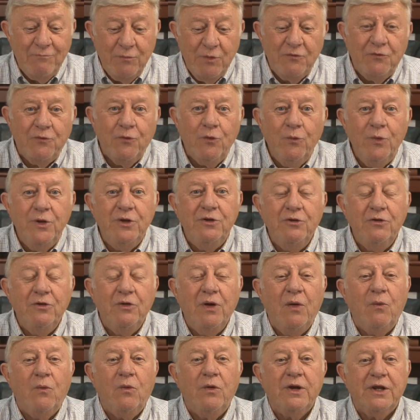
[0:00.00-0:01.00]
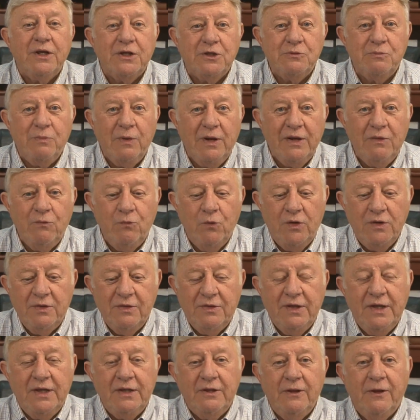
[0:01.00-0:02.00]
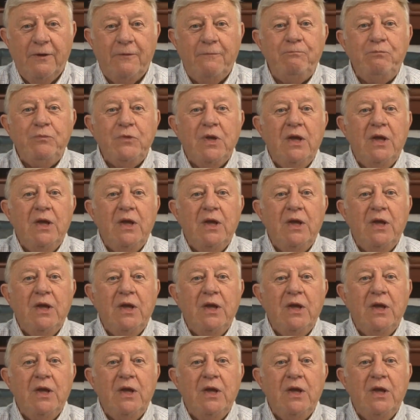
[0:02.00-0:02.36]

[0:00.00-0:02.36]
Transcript: Before we do, I want to explain one thing though.